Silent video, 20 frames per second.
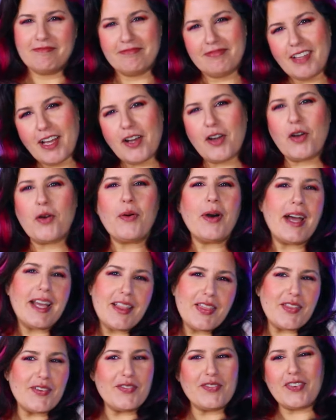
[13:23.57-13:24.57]
Not
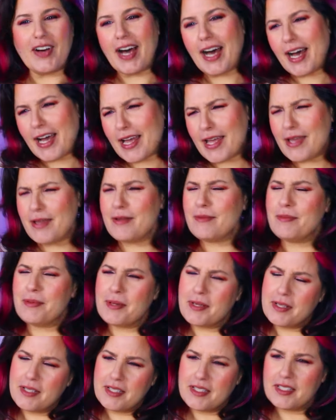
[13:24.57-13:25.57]
quite the vibe.
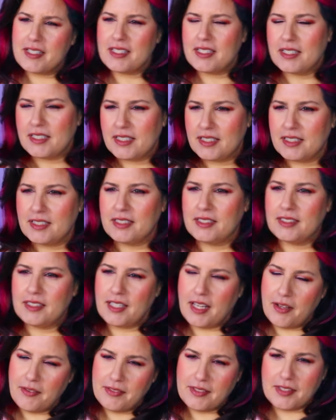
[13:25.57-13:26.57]

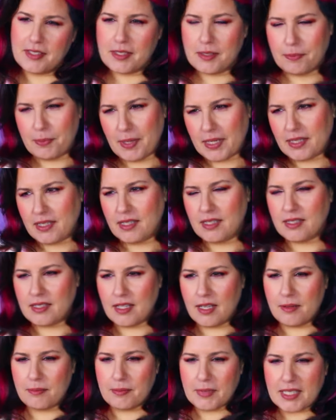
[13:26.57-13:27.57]
I was expecting
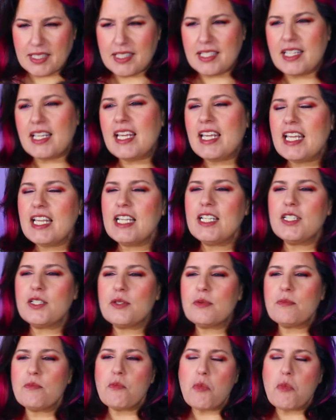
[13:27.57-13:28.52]
something a tidge